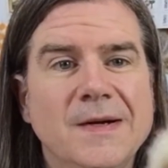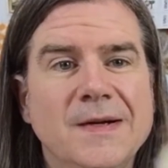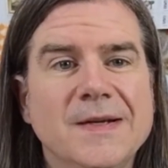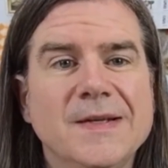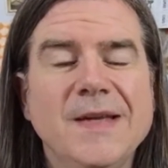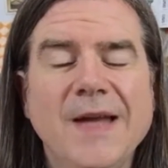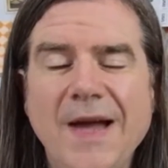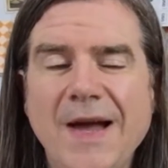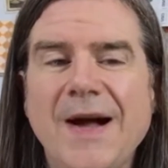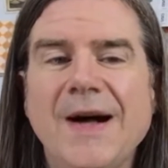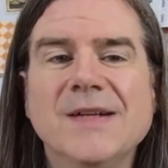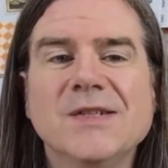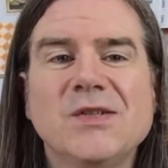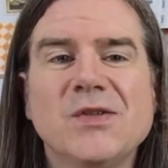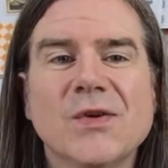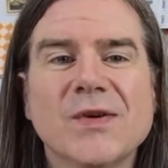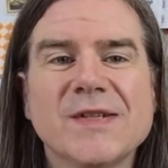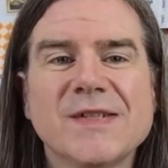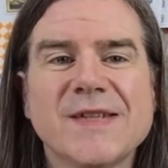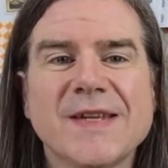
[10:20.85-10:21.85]
Yeah,
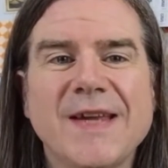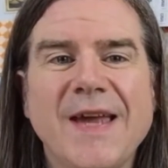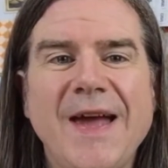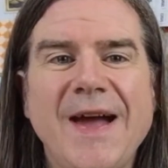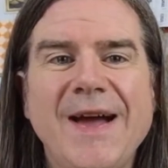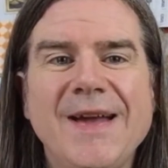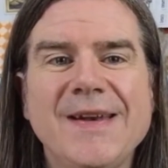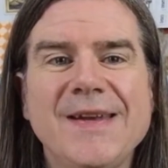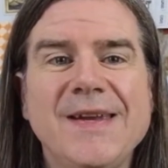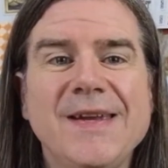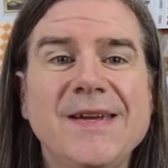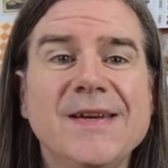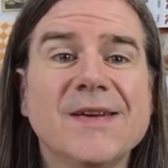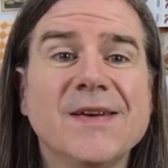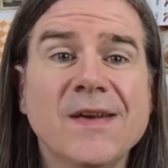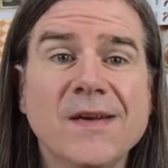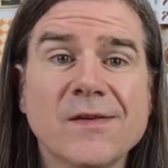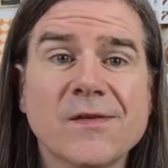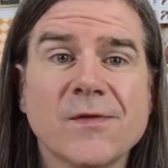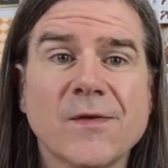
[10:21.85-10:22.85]
George the cat, he and
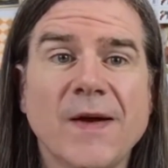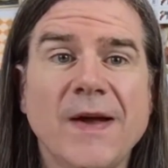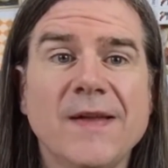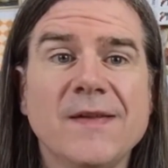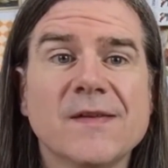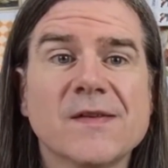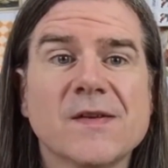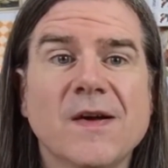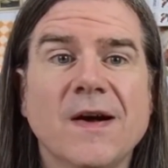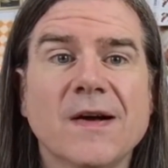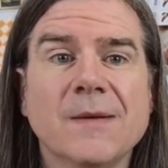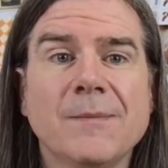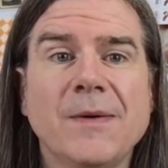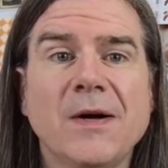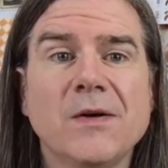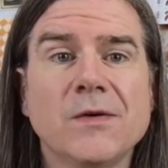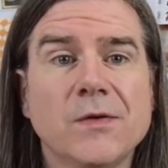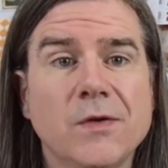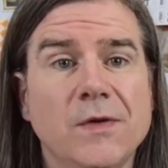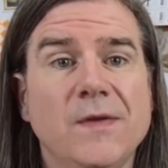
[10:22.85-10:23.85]
his friends talk
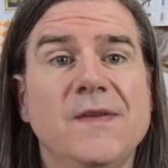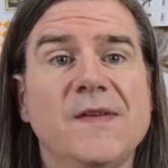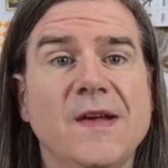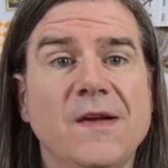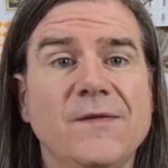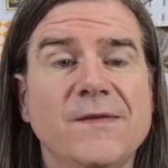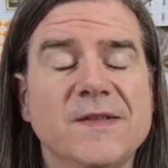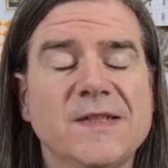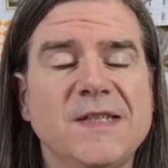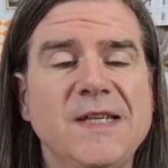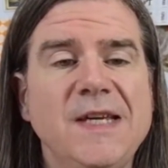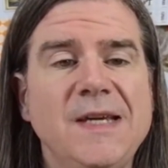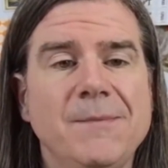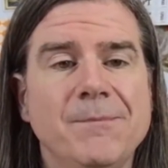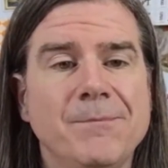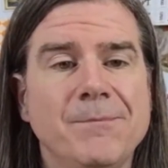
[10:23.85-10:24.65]
about good self-esteem.